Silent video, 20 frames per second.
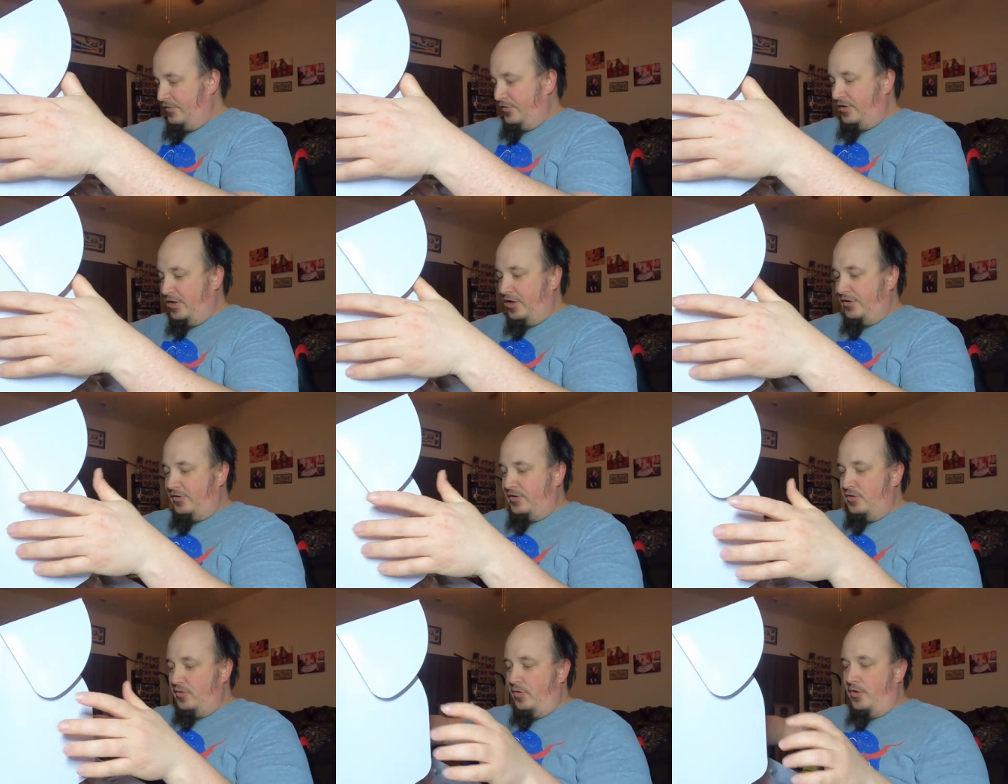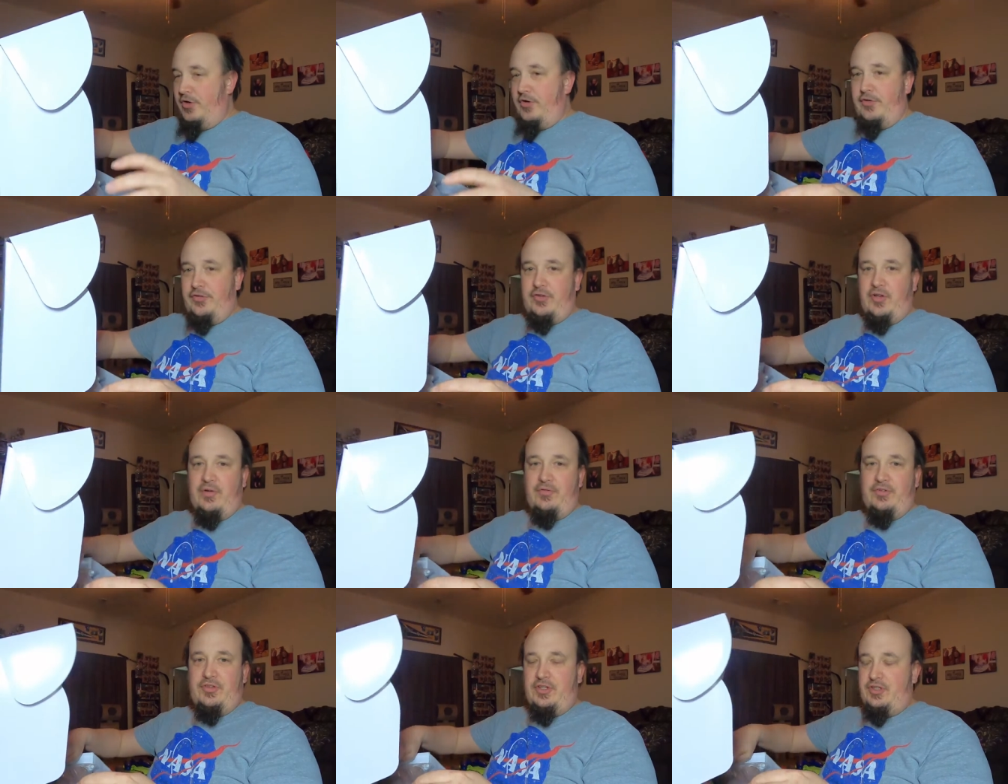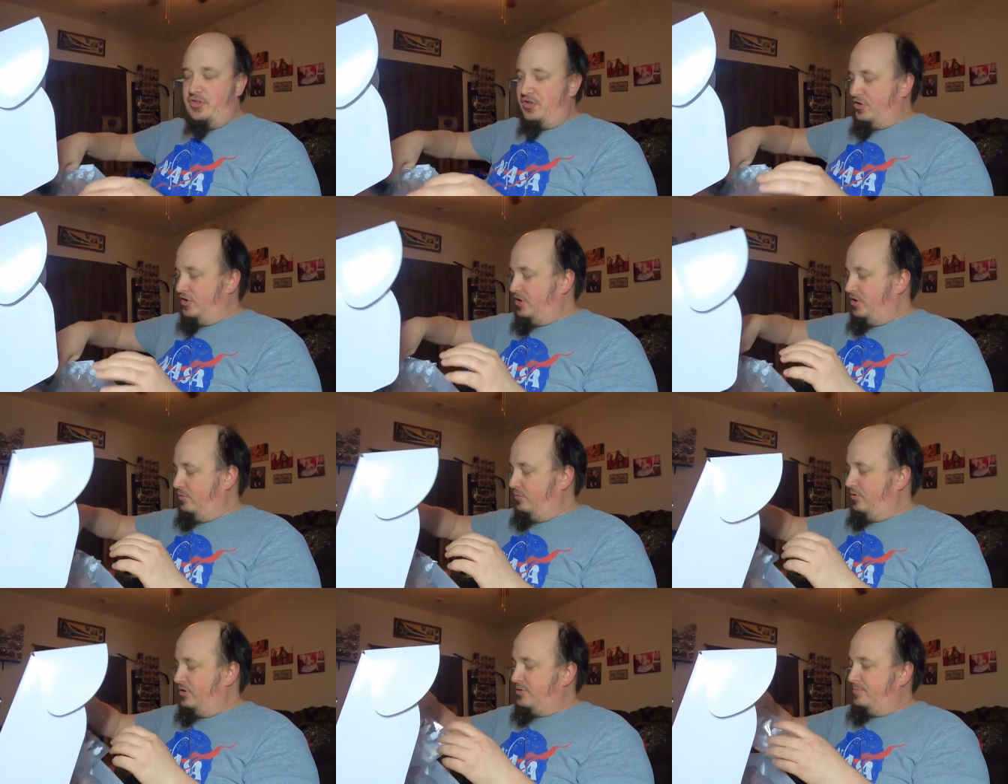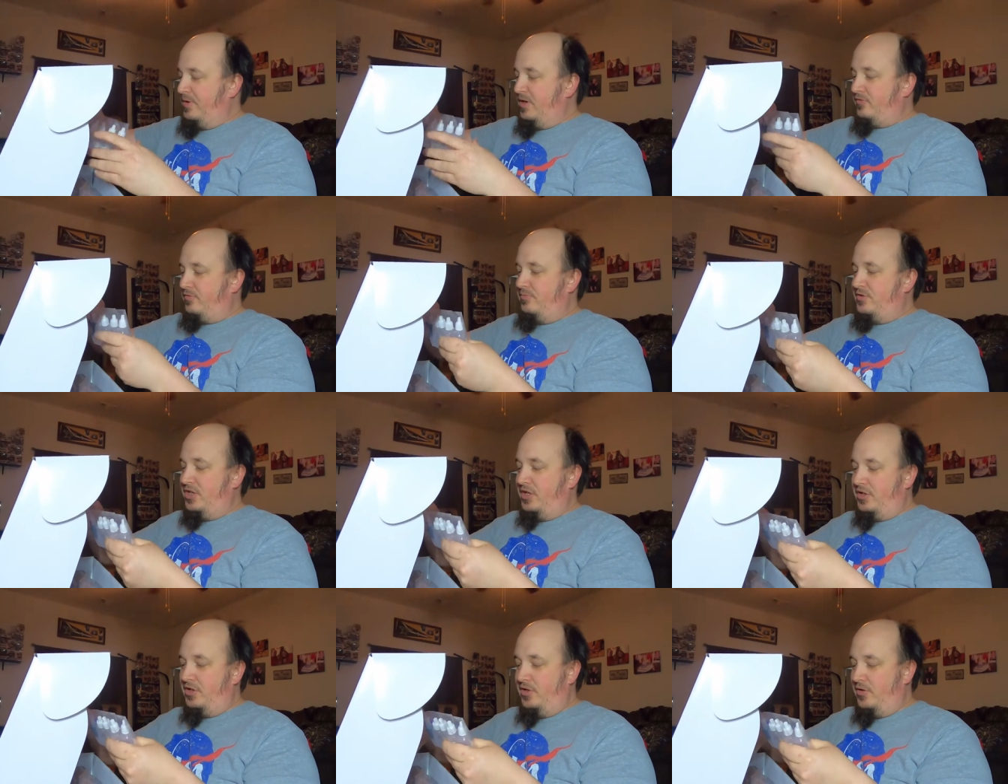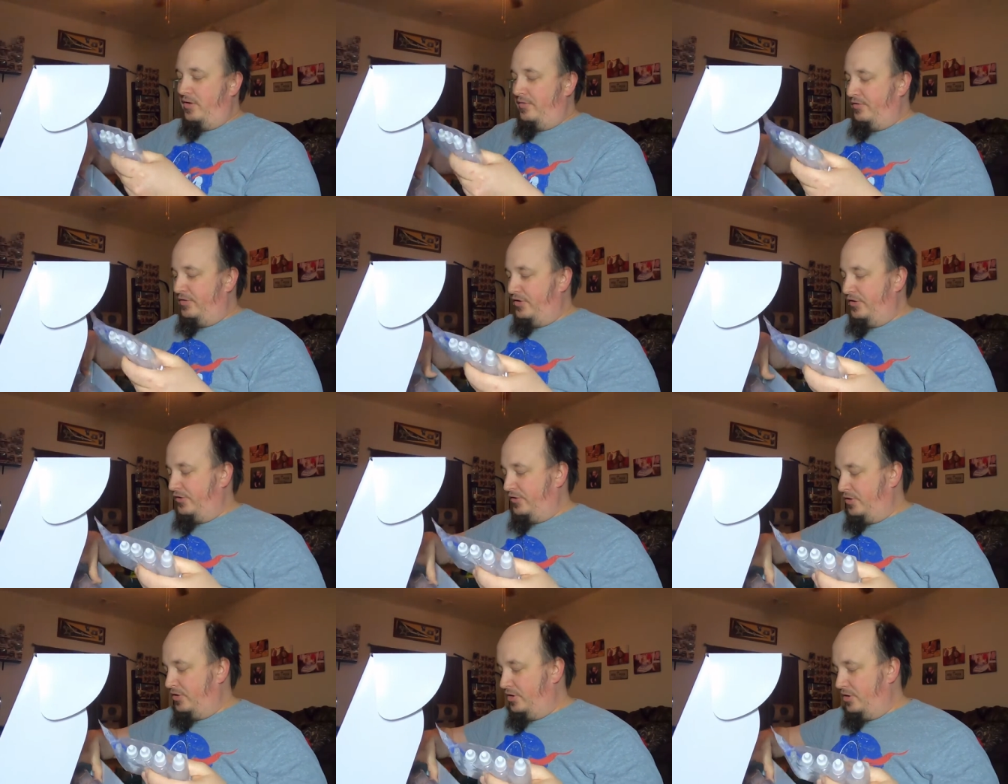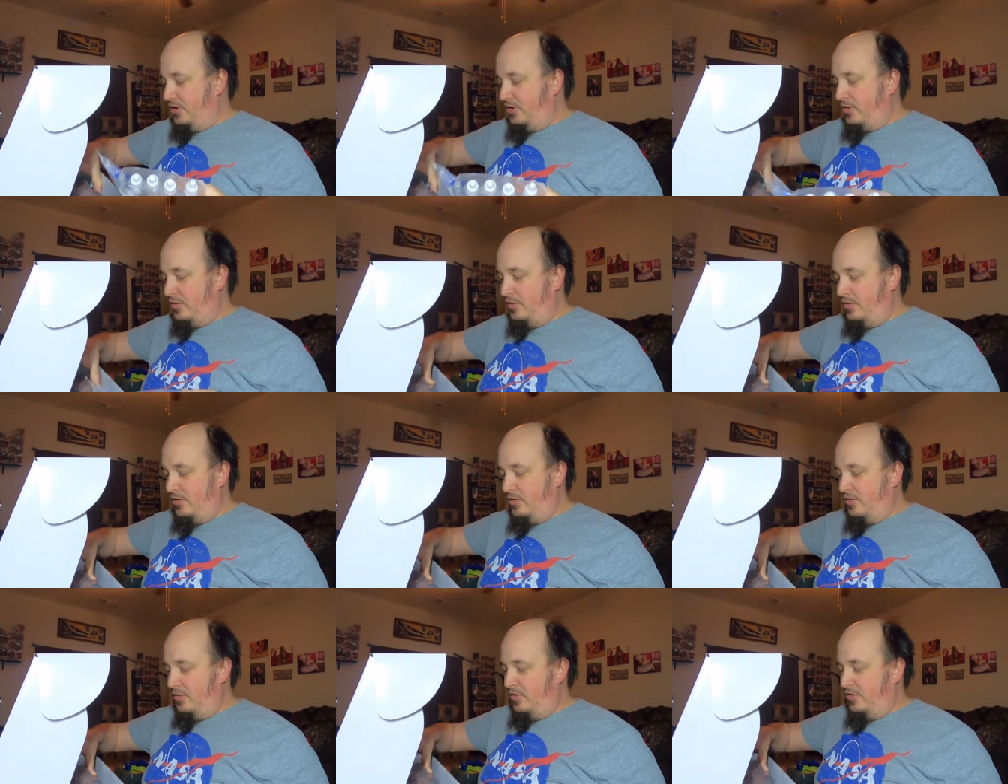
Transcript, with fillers: It's got the oils and everything, just like you would expect from Techno. Everything's in here.